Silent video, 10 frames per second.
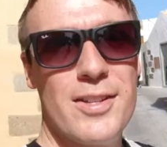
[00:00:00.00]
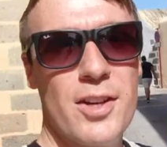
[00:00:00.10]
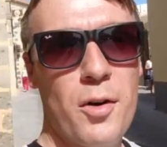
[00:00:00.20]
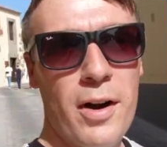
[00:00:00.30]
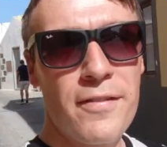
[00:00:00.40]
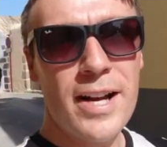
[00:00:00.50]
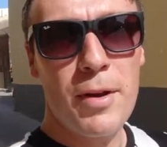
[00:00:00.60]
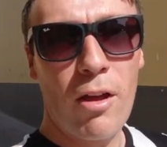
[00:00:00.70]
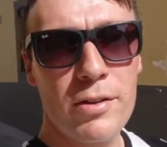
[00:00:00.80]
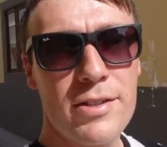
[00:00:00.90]
So I've come
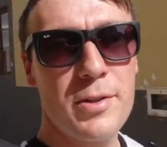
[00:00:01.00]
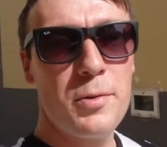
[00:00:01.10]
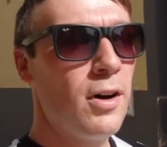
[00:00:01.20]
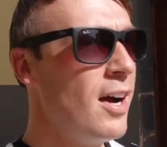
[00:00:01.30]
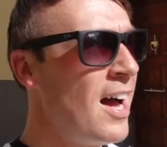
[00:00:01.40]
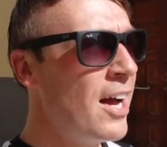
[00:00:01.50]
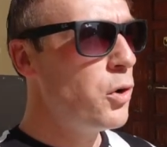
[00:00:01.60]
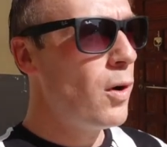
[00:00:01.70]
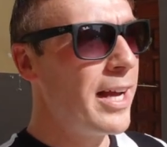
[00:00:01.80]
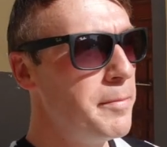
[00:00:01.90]
along to
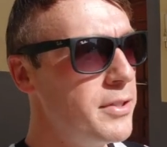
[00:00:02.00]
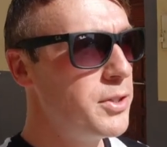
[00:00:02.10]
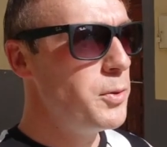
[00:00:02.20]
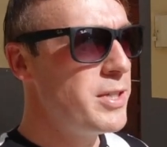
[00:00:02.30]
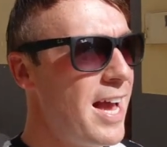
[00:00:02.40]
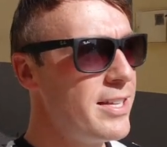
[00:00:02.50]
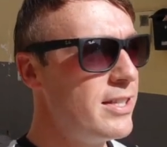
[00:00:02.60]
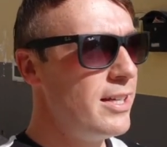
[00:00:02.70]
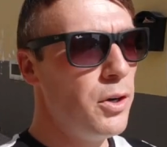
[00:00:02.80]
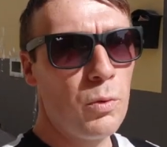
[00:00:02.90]
Aguilas to
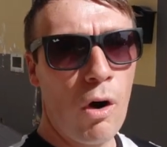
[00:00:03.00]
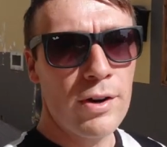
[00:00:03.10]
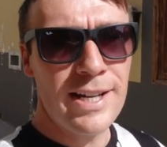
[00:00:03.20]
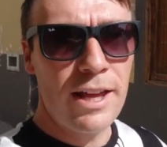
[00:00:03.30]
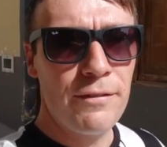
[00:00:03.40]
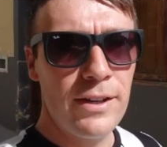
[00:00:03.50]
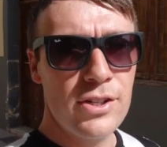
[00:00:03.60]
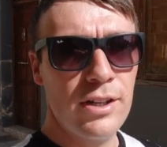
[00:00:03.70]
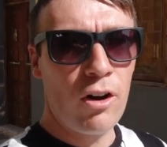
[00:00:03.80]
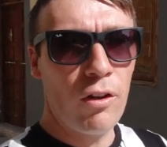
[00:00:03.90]
test the Rocksteady
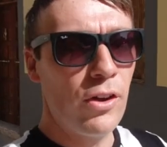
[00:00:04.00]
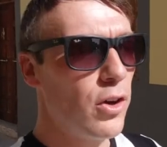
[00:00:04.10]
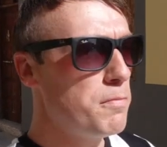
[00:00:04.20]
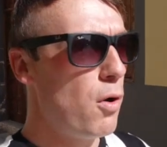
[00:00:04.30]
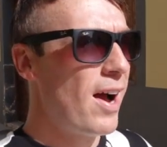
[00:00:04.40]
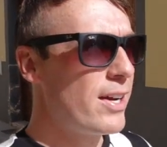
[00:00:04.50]
feature on the Osmo